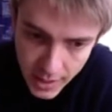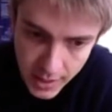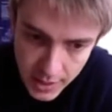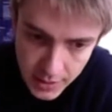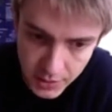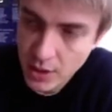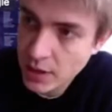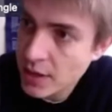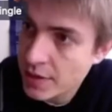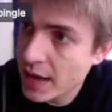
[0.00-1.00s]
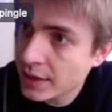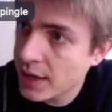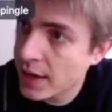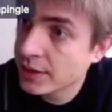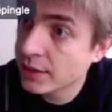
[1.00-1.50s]
And in that
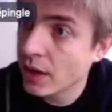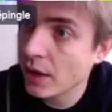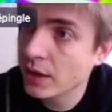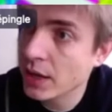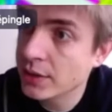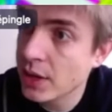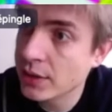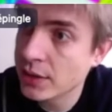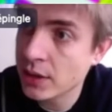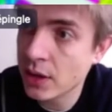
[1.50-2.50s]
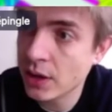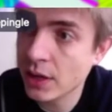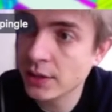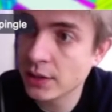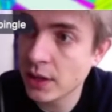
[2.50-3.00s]
case,
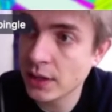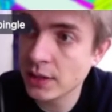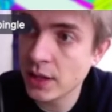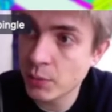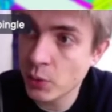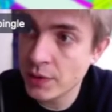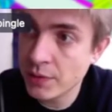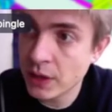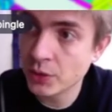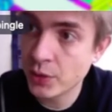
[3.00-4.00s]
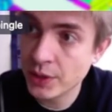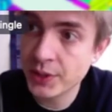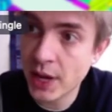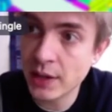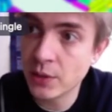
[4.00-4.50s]
it's more difficult to
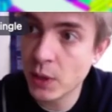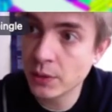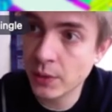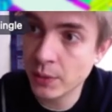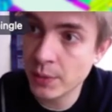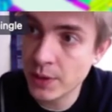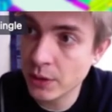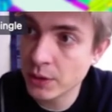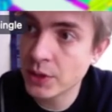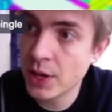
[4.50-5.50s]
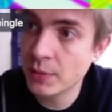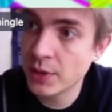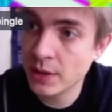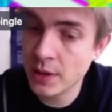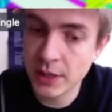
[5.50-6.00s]
decide what will be the long-time
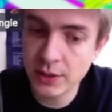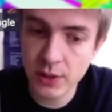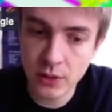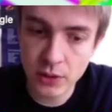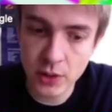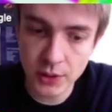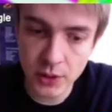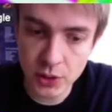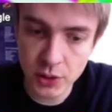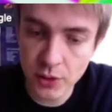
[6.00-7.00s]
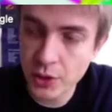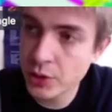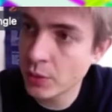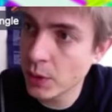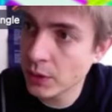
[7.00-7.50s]
dynamics. Does the
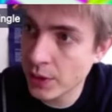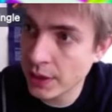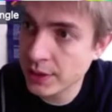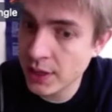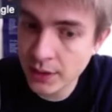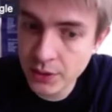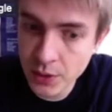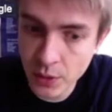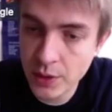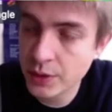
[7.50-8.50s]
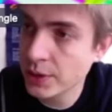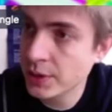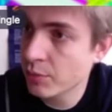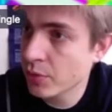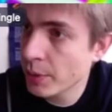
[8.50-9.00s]
solution will go extinct, or does
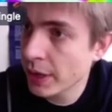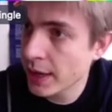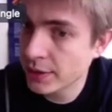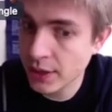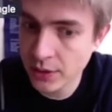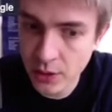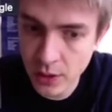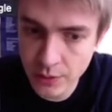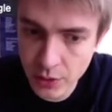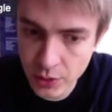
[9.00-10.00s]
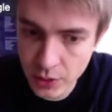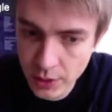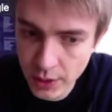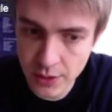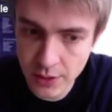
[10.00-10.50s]
it propagate and converge
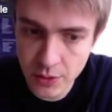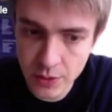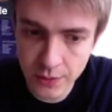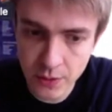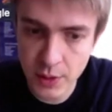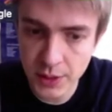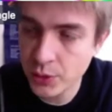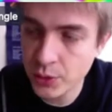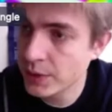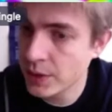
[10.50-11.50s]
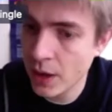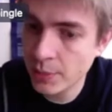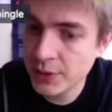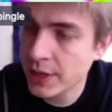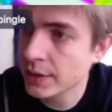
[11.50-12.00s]
locally uniformly to the
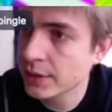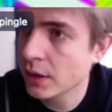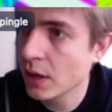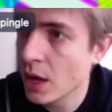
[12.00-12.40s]
upstate?